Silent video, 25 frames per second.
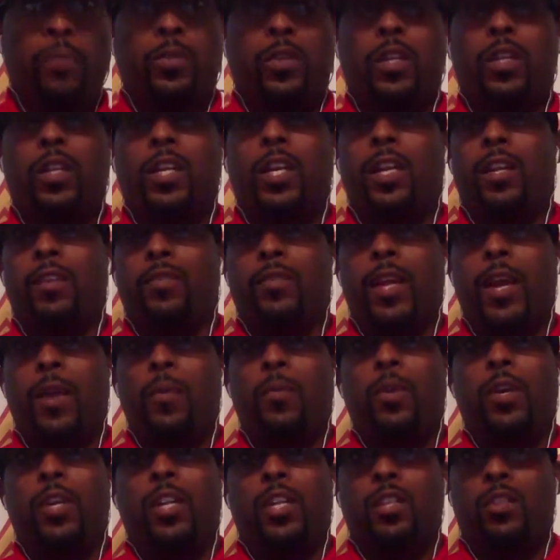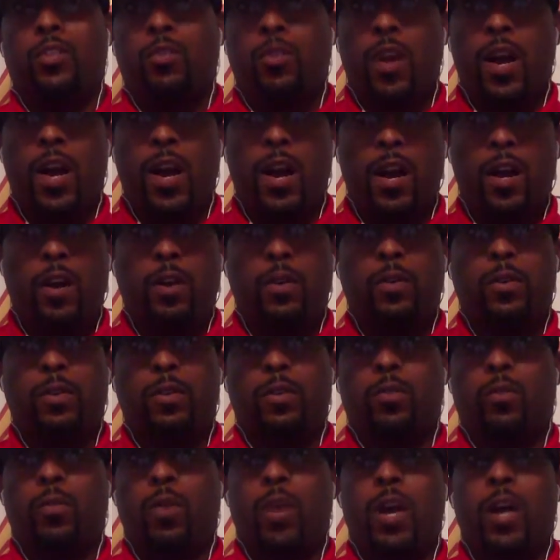And then if they want to draw
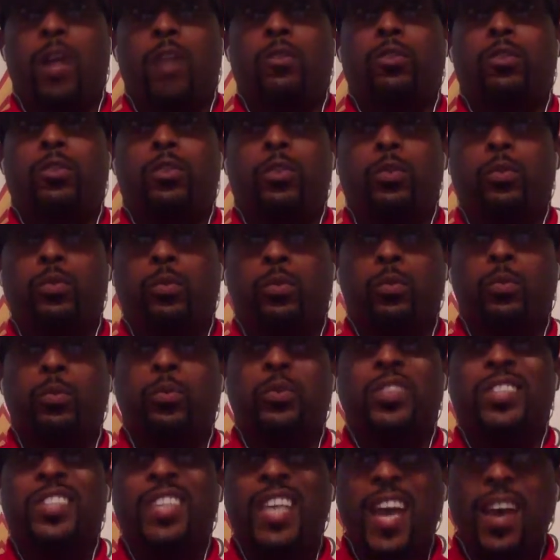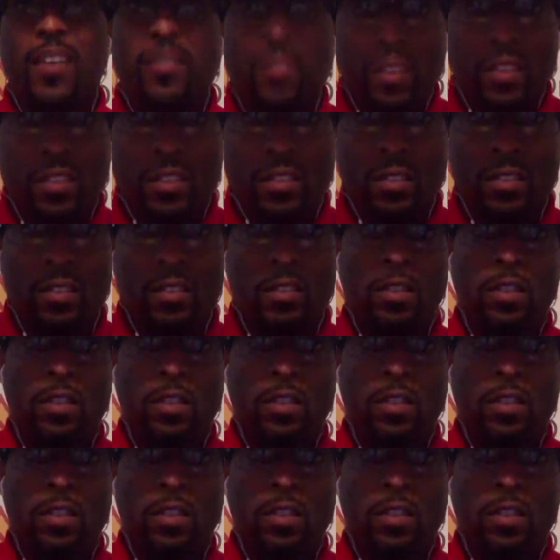rounds 2 through 7,